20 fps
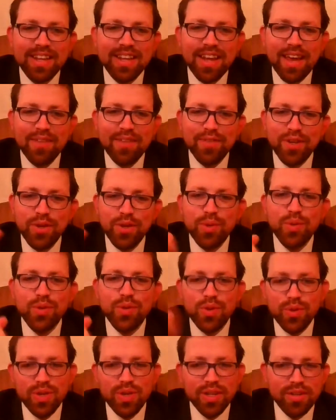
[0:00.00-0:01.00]
Avenue,
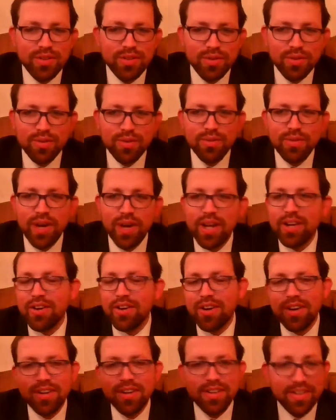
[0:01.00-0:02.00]
you can turn right
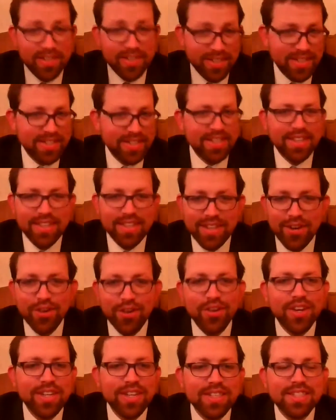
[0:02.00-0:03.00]
on, in our
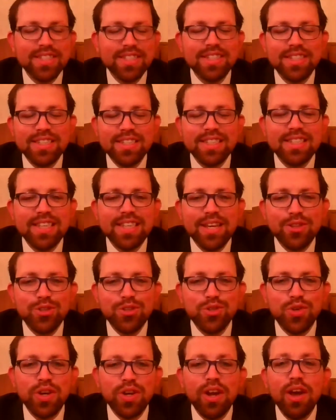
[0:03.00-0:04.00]
case, 68th
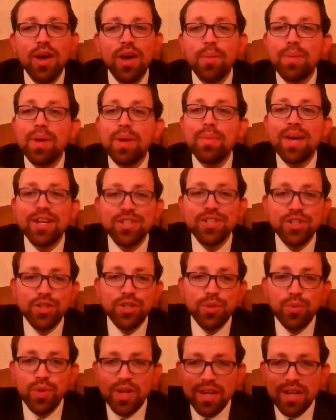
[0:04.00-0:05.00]
Street. But imagine you
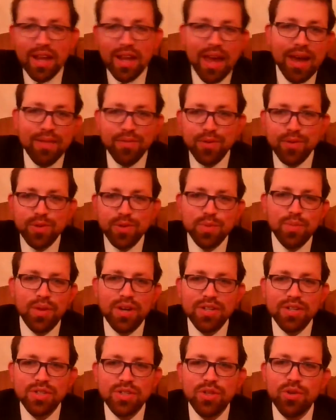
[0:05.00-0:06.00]
wouldn't have those
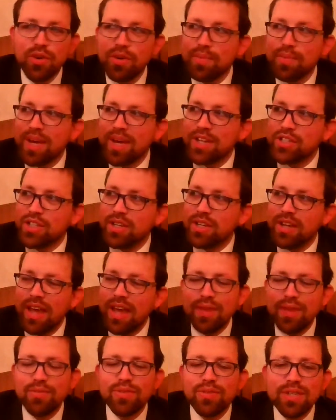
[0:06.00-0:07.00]
blocks to turn. Imagine
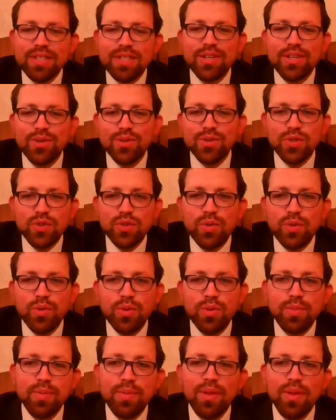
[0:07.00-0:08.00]
every single street
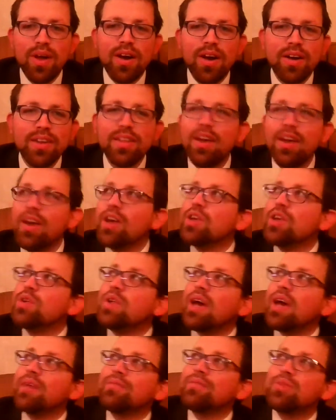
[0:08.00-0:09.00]
would be blocked. You'd
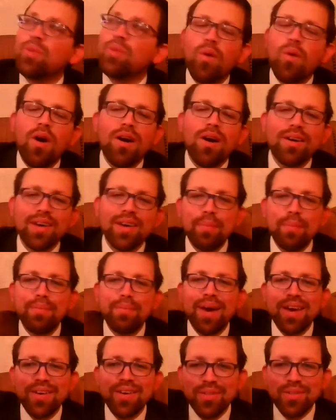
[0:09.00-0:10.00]
have to walk a
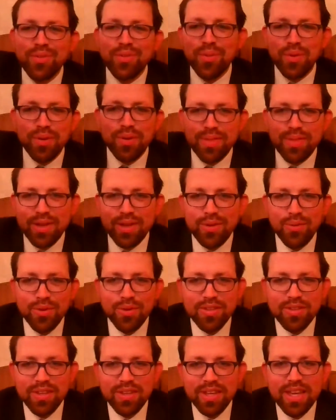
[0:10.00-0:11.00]
mile north in order
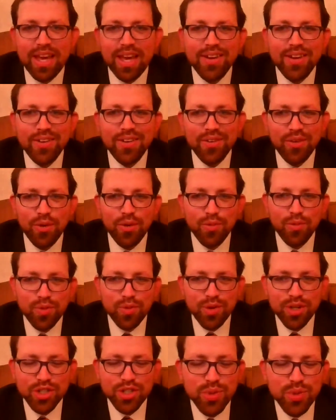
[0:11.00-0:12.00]
to get over
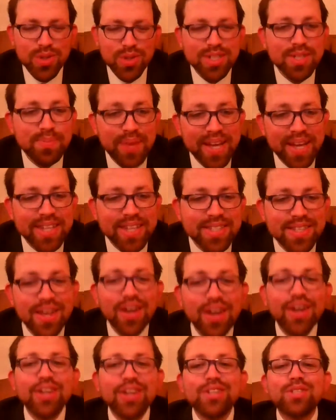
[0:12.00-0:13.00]
a short space.
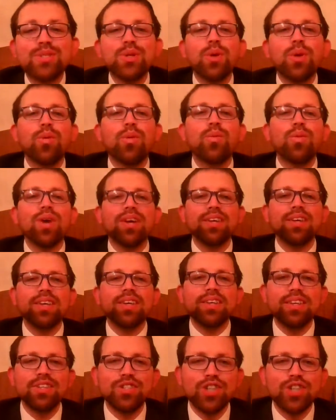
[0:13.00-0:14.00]
So what
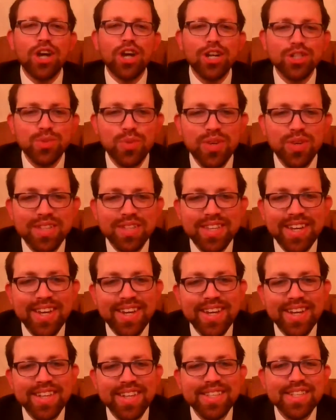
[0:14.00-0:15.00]
Joshua did
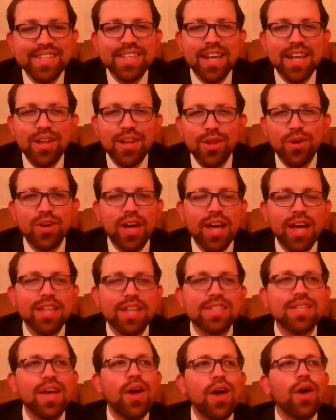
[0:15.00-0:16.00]
is he said, look,
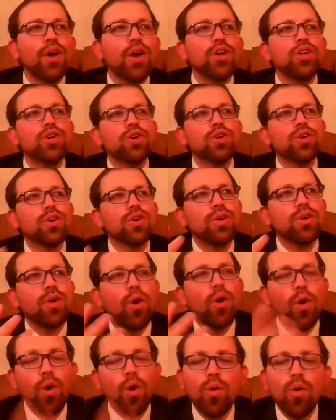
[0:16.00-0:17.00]
guys, you're
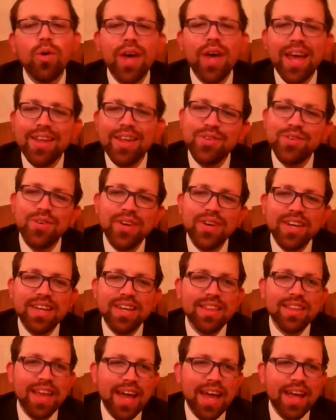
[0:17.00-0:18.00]
entering a
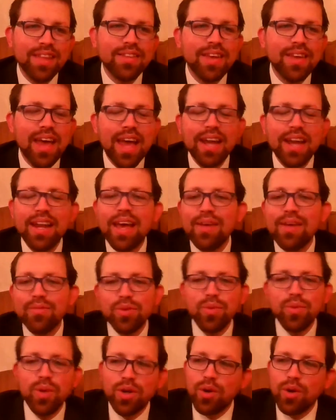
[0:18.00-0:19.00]
land and
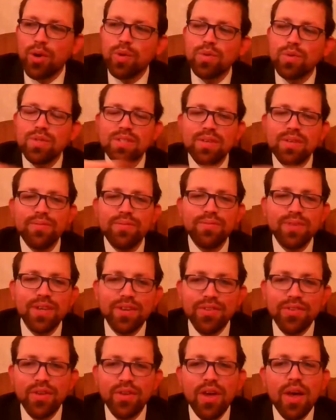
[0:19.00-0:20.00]
everyone owns a
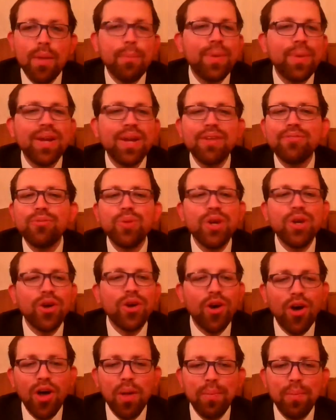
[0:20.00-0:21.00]
field. But if we
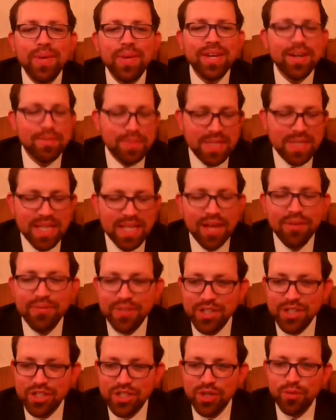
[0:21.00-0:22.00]
all become
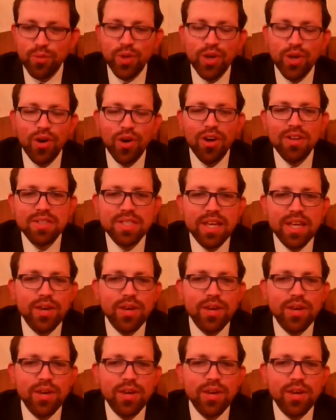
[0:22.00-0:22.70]
selfish, if we all say,